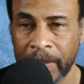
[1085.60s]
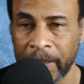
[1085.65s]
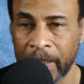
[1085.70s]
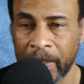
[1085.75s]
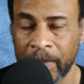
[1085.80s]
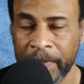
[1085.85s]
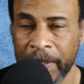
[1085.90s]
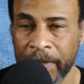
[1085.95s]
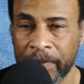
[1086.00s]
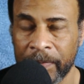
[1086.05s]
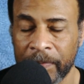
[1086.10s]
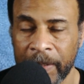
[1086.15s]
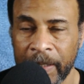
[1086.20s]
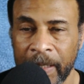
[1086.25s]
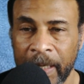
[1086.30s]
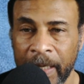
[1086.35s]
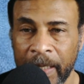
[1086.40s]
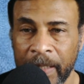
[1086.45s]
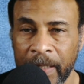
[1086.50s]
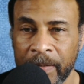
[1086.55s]
Could be 3
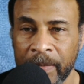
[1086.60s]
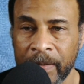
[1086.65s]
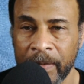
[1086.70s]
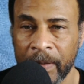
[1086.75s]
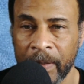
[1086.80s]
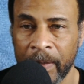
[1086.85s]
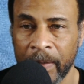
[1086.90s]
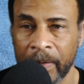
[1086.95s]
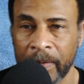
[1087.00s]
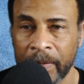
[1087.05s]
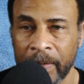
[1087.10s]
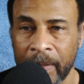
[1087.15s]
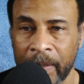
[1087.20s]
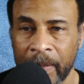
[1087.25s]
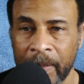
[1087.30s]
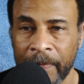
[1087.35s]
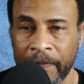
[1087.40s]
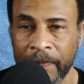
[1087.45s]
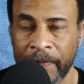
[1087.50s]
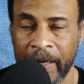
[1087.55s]
days,
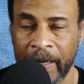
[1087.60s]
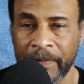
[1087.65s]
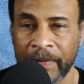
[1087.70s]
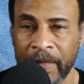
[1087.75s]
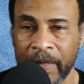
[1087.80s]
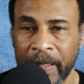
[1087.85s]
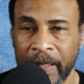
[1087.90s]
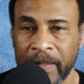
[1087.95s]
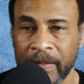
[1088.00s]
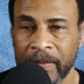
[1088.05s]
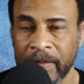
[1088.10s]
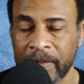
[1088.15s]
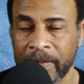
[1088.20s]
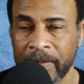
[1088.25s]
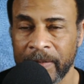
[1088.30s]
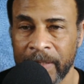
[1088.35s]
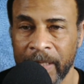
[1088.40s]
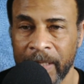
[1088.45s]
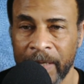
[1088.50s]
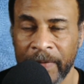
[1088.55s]
5 days,
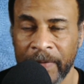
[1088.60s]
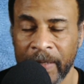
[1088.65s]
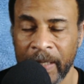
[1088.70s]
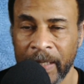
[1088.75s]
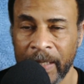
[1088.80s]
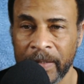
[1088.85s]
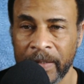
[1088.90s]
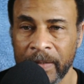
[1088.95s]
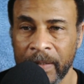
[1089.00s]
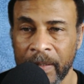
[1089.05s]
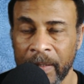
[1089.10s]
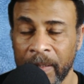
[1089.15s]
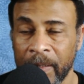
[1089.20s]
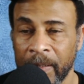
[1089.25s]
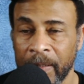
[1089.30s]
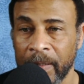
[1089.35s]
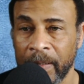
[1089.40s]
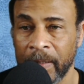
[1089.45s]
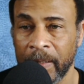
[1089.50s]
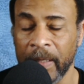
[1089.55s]
7 days.
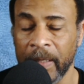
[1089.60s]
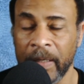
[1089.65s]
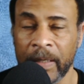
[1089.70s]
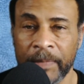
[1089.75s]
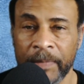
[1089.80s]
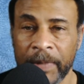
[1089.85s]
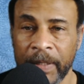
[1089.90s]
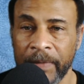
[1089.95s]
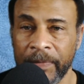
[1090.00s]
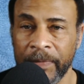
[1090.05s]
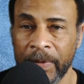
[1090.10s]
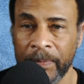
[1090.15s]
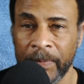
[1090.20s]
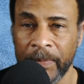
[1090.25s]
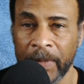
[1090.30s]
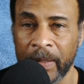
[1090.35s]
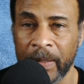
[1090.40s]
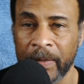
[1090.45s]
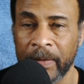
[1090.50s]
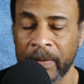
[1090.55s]
It could be even a
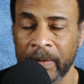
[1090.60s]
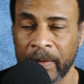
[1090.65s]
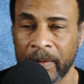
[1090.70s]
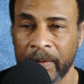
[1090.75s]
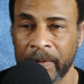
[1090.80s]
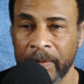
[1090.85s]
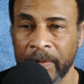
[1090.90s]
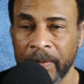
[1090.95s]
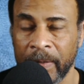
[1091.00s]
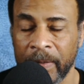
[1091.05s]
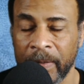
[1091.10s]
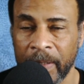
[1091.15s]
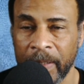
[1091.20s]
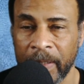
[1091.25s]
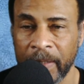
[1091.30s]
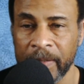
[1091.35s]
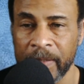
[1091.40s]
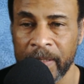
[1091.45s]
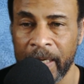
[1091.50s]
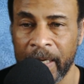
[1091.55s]
month. The
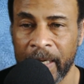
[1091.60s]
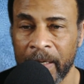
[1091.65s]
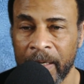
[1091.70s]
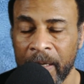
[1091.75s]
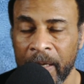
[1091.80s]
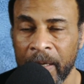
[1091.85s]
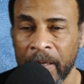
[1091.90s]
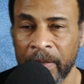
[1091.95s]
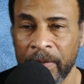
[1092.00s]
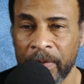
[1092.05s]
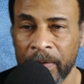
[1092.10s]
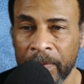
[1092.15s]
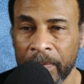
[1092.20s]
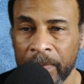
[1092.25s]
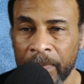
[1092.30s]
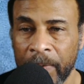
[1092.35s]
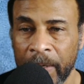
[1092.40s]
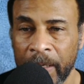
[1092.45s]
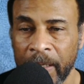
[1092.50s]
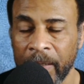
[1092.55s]
thing is that
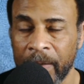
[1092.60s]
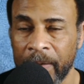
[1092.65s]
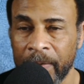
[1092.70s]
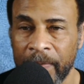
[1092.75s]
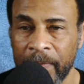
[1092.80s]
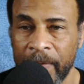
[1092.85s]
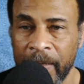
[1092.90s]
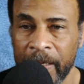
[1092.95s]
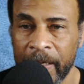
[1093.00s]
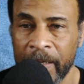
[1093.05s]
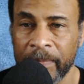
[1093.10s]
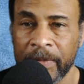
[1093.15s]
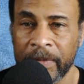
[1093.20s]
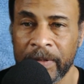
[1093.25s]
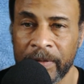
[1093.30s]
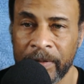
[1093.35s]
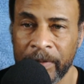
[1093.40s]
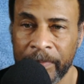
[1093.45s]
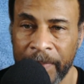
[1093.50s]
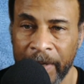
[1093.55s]
you're waiting on them
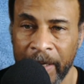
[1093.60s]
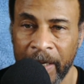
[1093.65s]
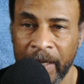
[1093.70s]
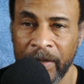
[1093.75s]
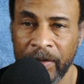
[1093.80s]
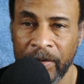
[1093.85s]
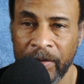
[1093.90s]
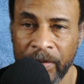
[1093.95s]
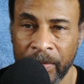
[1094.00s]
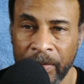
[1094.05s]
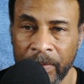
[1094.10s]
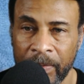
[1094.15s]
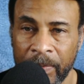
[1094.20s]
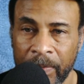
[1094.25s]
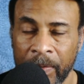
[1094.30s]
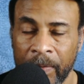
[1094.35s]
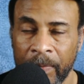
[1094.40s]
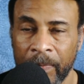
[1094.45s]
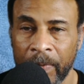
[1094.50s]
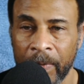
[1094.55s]
to pay you.
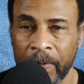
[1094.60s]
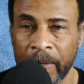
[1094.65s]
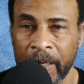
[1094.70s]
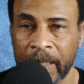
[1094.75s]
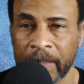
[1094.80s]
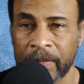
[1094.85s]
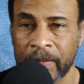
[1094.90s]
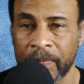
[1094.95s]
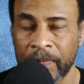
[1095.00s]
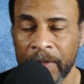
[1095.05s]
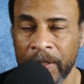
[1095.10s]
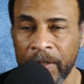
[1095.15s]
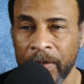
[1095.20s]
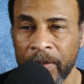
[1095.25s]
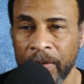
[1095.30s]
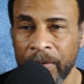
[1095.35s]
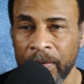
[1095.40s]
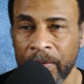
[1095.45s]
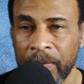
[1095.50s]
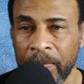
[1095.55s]
Whereas when
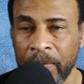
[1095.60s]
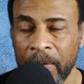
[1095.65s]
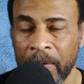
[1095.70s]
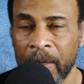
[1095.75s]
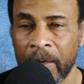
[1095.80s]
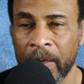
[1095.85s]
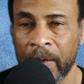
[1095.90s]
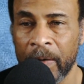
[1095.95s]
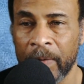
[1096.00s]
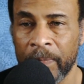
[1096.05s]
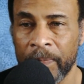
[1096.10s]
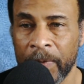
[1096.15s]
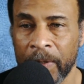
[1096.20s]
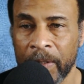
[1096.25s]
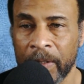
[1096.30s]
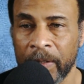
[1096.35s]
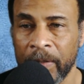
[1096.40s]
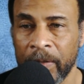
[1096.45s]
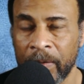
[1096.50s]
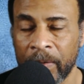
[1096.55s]
you are
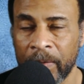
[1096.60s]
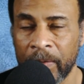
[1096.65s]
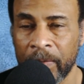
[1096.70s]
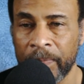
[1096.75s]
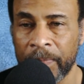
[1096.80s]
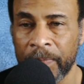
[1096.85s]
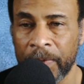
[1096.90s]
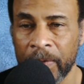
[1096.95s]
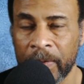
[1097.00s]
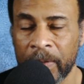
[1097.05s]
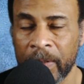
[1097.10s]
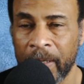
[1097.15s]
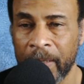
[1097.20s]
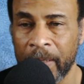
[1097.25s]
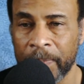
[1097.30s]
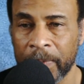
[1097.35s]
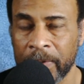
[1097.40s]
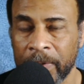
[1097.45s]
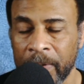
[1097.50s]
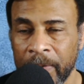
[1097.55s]
booking your own brokered
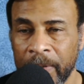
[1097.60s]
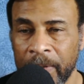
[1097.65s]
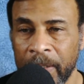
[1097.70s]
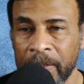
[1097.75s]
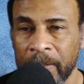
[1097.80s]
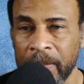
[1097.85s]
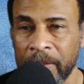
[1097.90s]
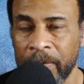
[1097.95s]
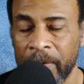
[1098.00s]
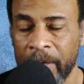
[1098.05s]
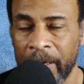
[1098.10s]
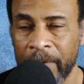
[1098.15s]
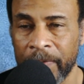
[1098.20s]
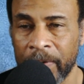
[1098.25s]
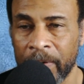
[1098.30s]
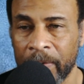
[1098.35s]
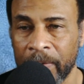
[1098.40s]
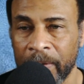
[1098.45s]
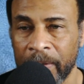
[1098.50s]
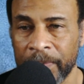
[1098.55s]
opportunities, you have
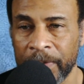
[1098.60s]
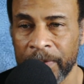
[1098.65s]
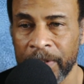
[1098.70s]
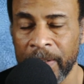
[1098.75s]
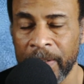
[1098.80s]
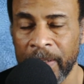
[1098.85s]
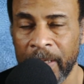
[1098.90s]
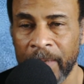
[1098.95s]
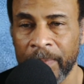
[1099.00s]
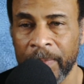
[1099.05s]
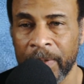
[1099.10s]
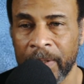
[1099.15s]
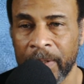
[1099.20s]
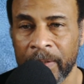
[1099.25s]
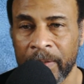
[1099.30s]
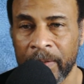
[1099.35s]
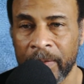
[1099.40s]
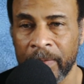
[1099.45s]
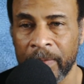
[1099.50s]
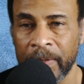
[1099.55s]
your own MC
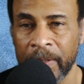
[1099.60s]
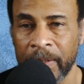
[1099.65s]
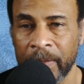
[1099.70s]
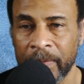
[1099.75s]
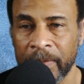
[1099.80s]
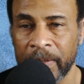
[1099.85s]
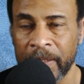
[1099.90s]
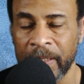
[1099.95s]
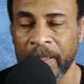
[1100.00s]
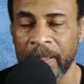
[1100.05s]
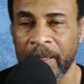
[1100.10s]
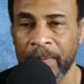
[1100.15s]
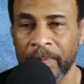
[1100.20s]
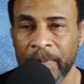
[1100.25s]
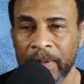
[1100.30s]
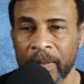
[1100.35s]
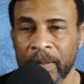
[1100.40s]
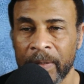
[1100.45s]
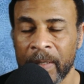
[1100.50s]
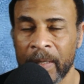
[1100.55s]
number, your own DOT
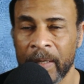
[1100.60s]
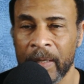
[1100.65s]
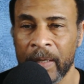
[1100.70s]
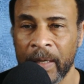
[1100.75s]
number.